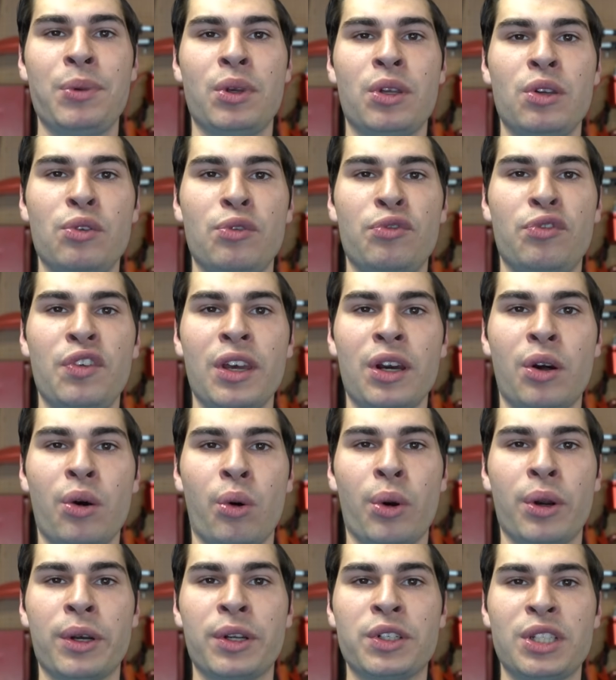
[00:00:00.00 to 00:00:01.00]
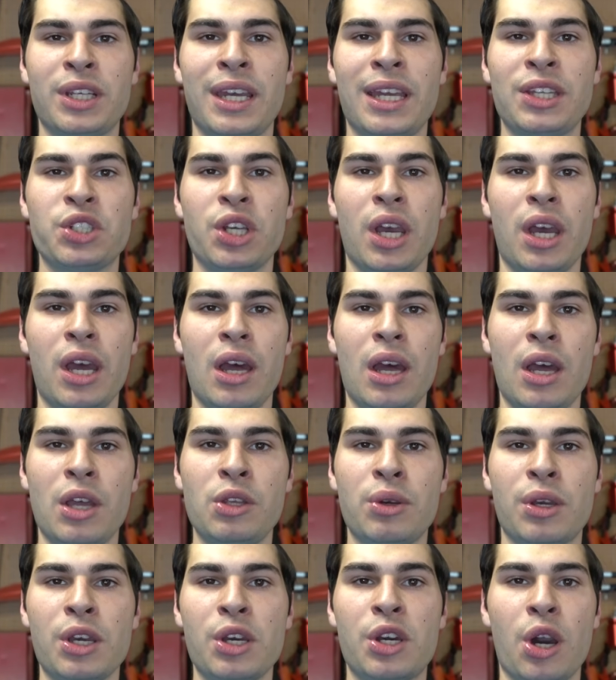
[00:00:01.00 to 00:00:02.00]
You can do vehicle order change,
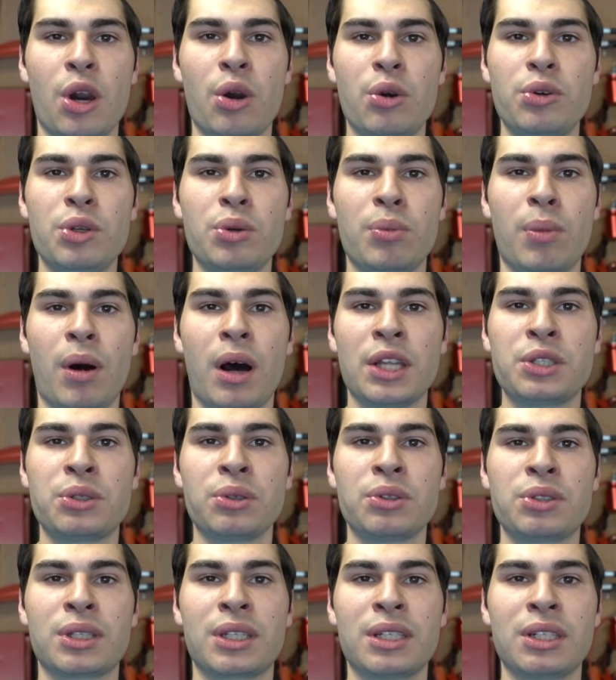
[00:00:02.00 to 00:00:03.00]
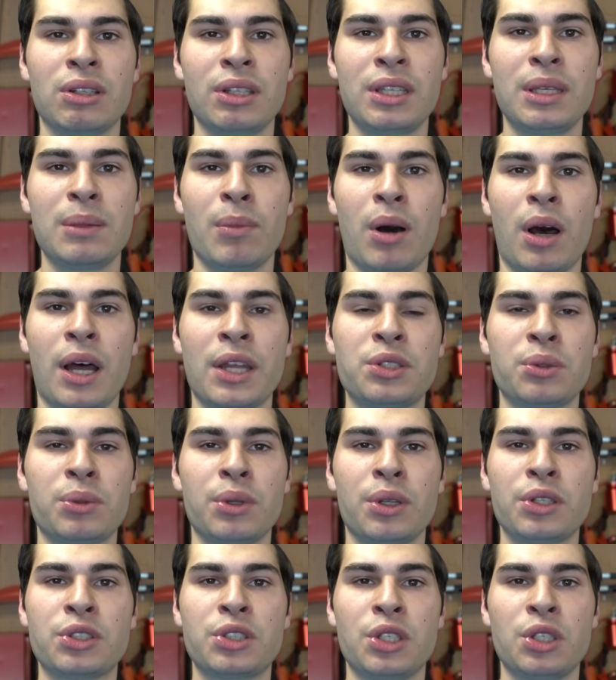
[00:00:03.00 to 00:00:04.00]
you can code new modules, you can delete
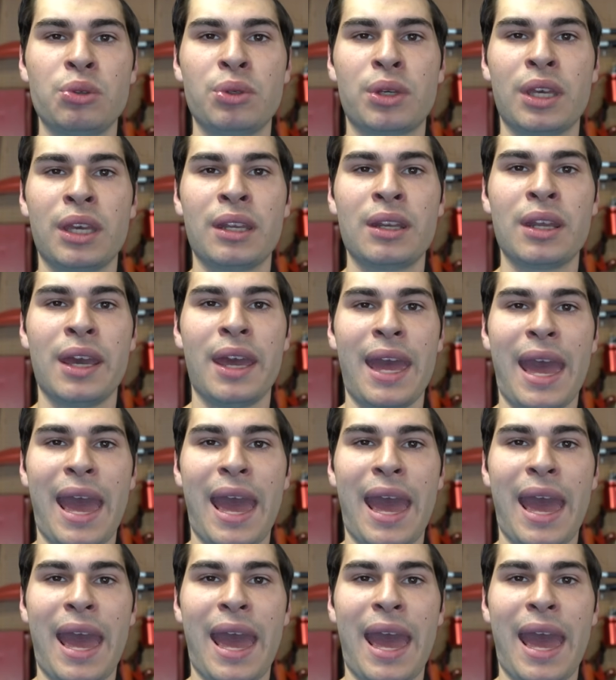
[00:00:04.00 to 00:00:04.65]
modules, you can